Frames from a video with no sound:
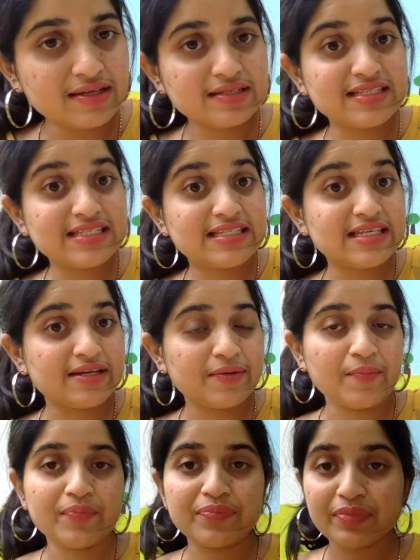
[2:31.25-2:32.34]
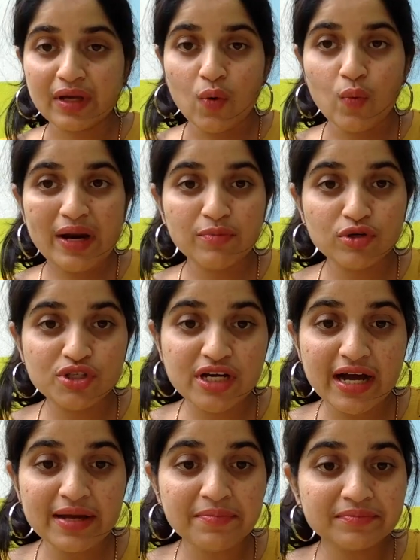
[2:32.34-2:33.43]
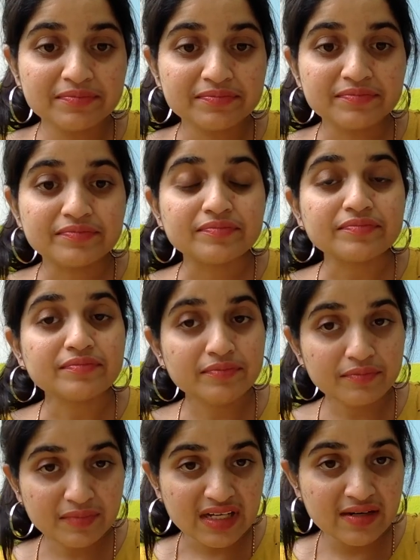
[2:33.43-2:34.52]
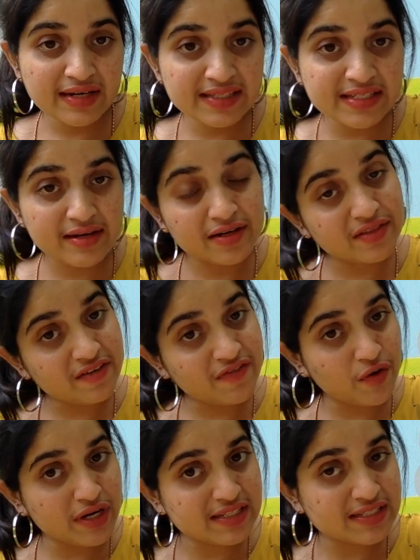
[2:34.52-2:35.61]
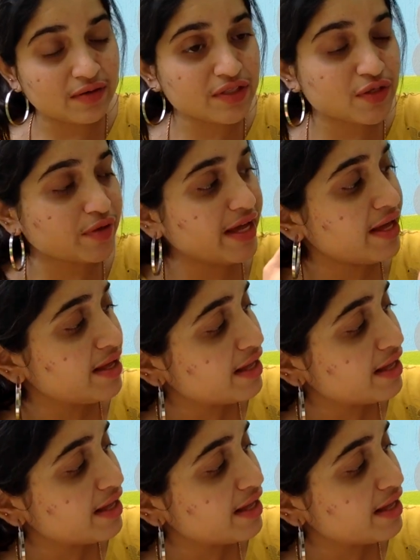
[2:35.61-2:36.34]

Z. One more time. Let's learn the phonic sounds, okay?